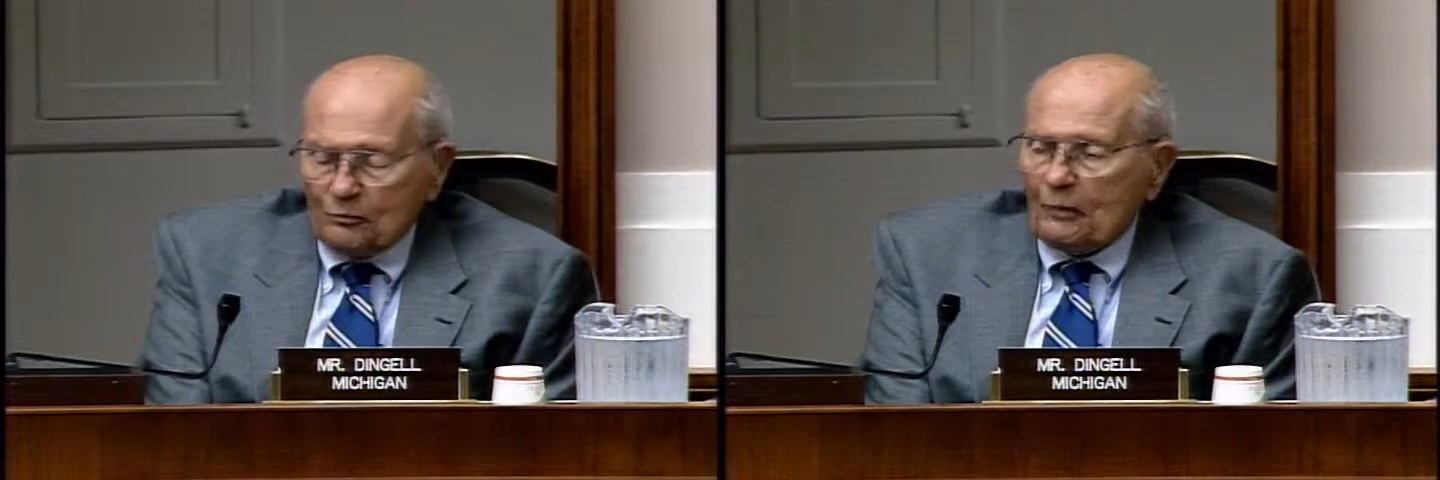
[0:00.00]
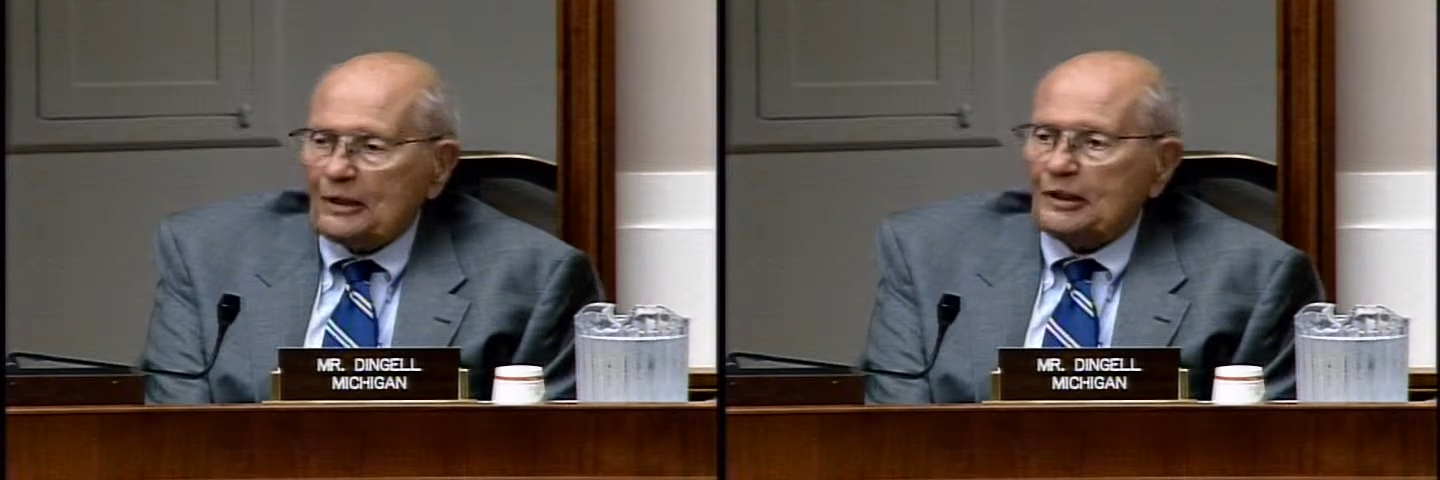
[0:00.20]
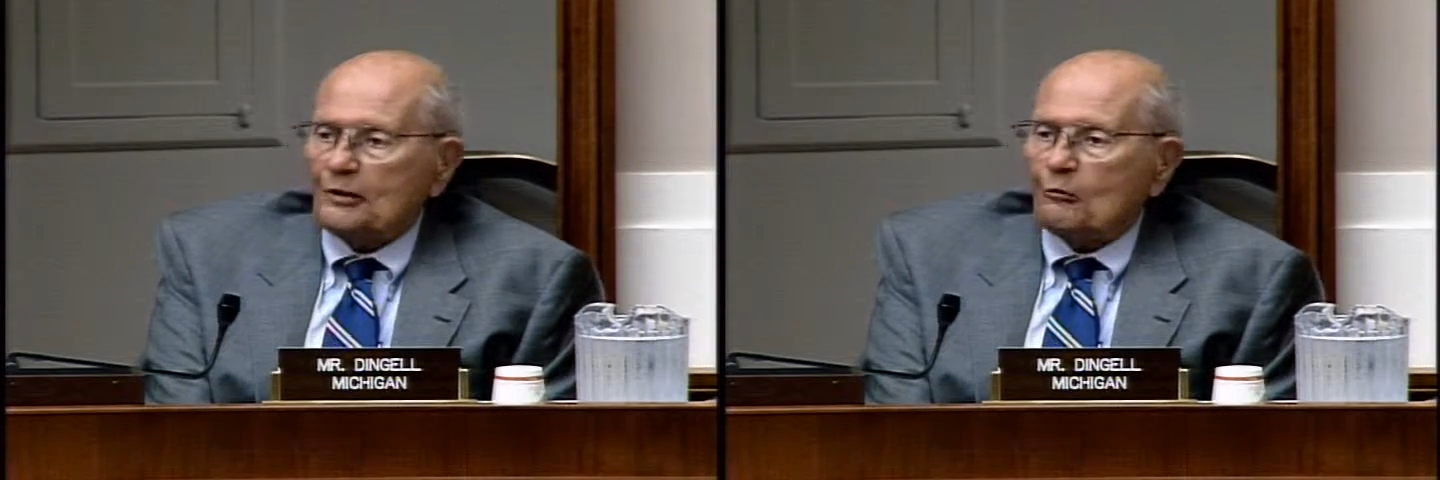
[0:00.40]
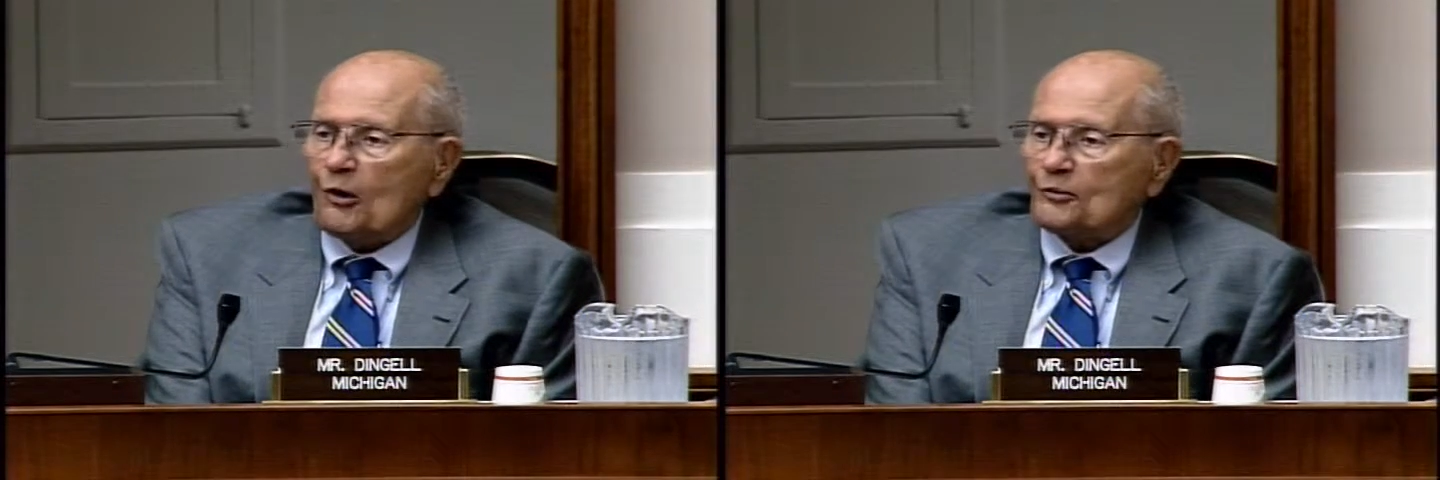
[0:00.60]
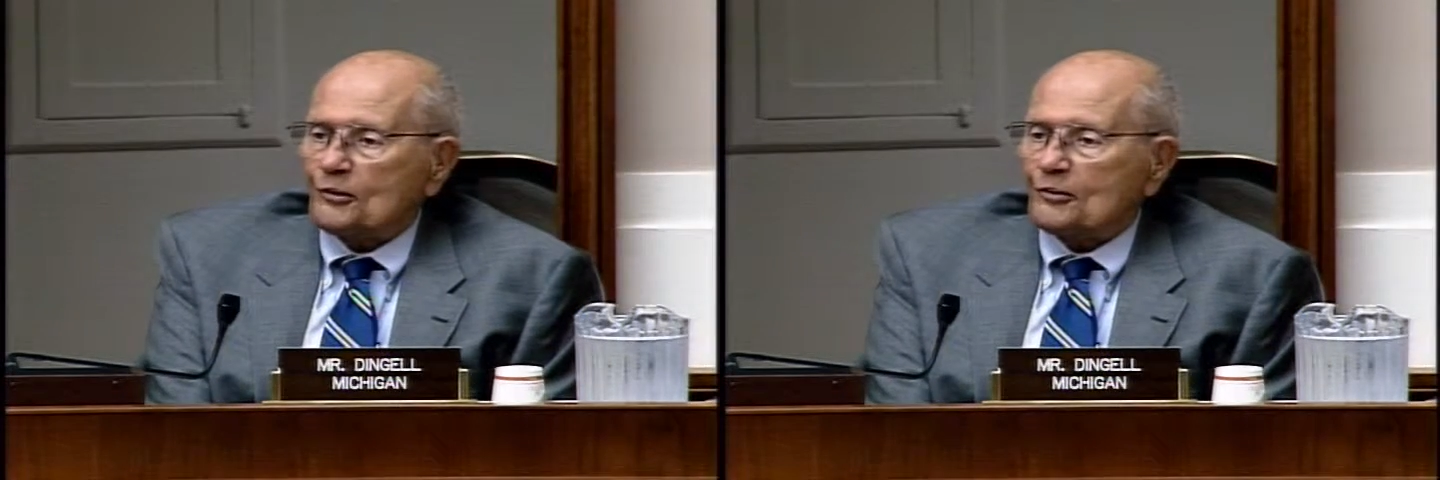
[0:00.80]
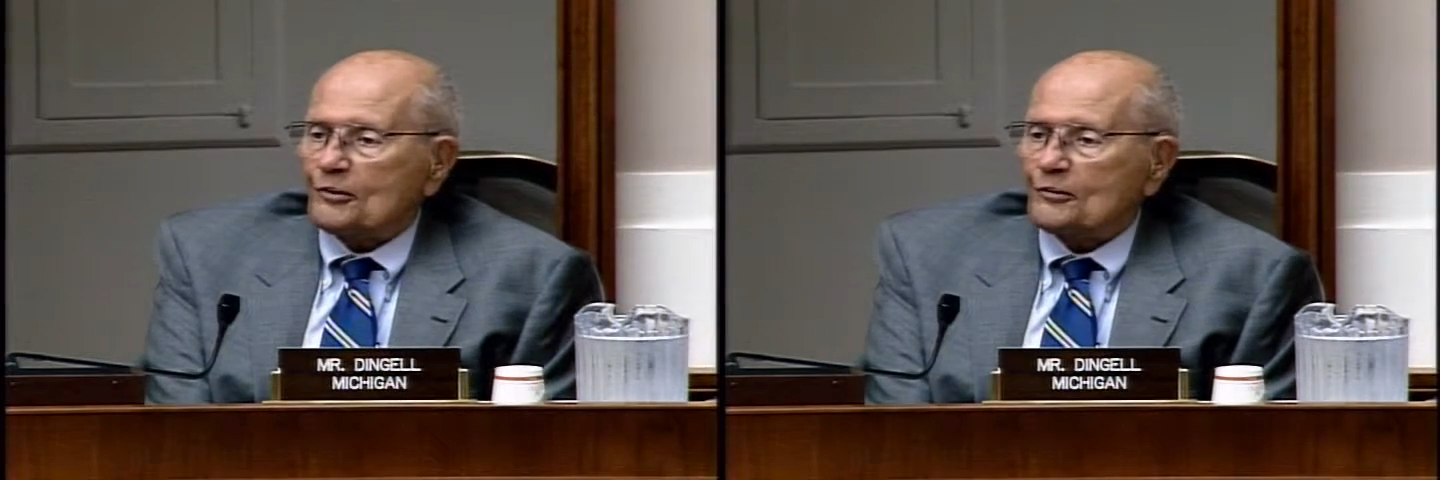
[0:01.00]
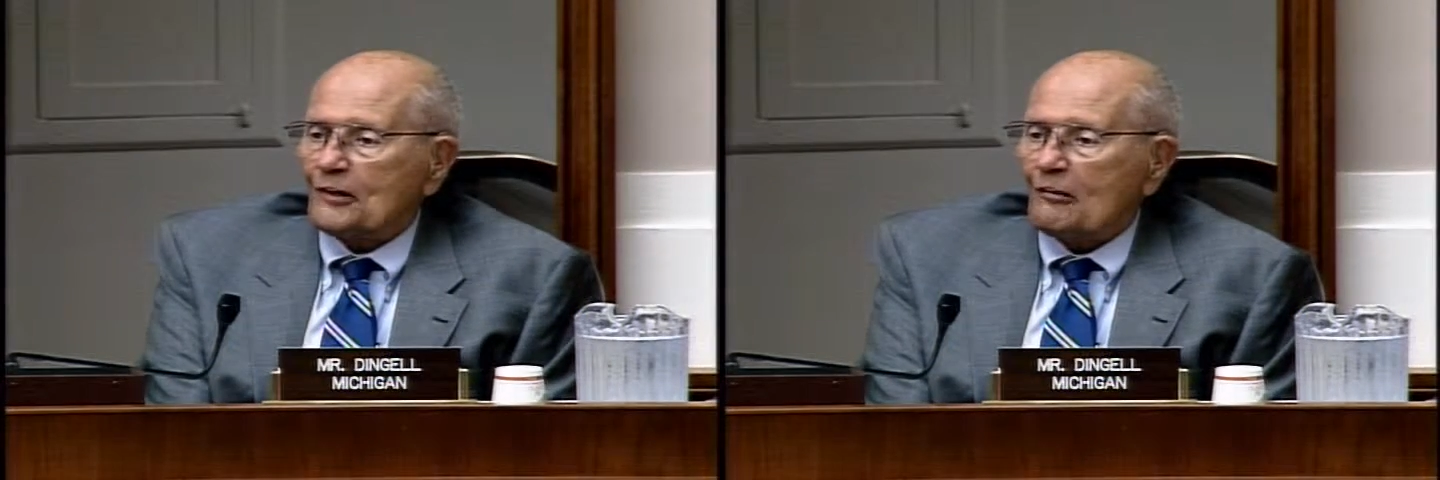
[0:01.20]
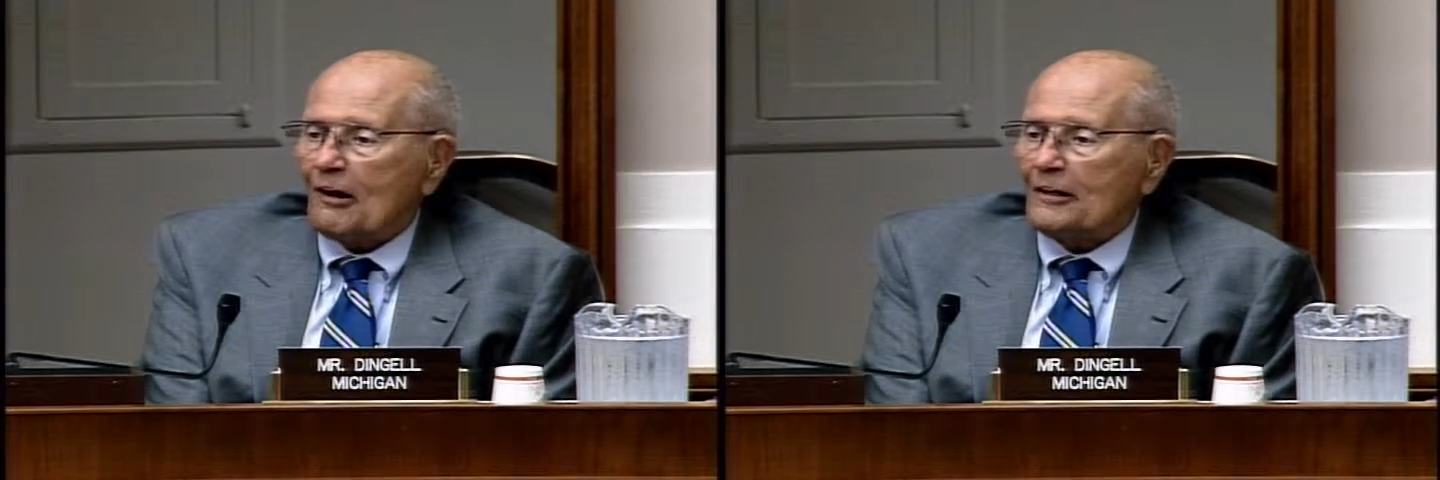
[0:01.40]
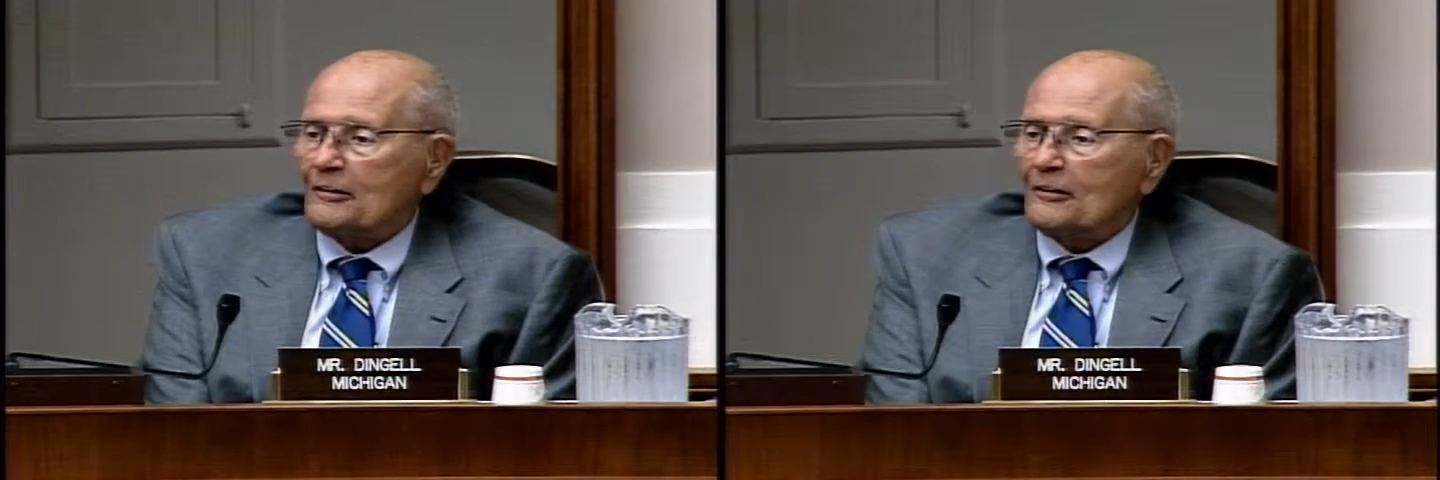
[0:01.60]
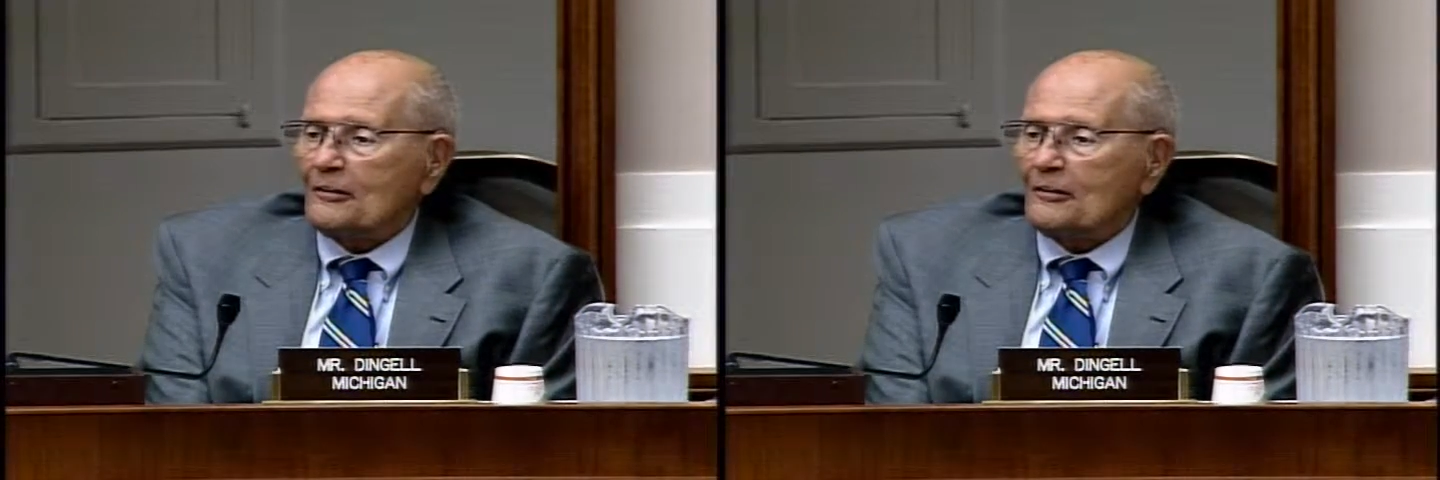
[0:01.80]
money in Washington. Is that right?